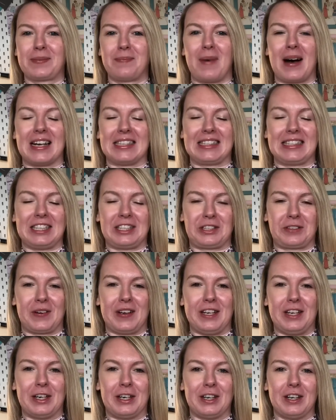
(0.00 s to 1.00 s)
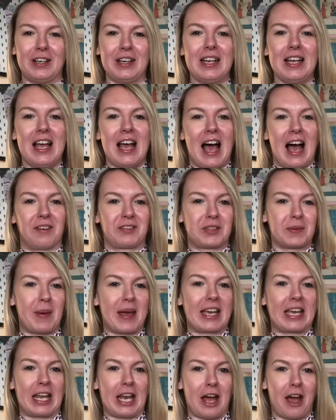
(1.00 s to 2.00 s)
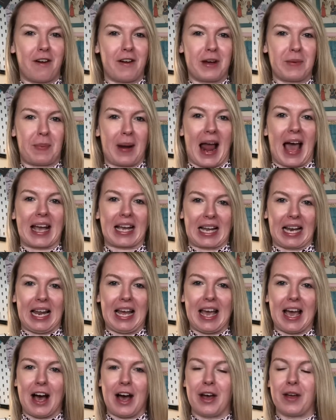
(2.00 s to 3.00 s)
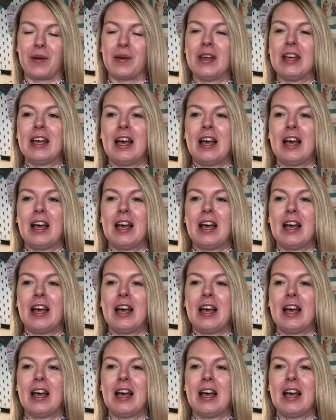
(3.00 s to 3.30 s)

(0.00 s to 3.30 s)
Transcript: My sister-in-law, after making her a black Cleo,